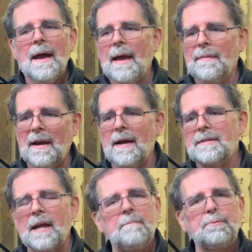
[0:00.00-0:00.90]
and then I
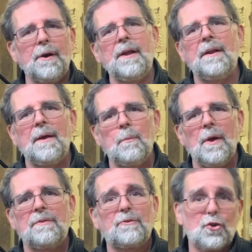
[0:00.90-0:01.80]
said print it
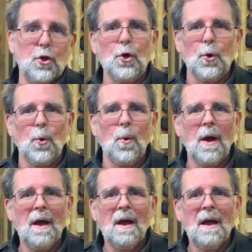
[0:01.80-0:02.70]
with 2
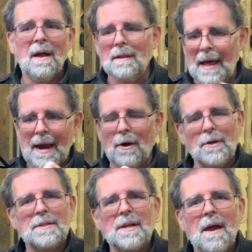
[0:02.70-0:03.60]

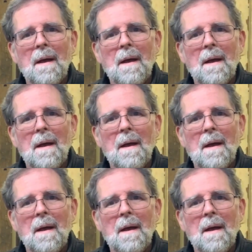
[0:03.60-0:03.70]
layers.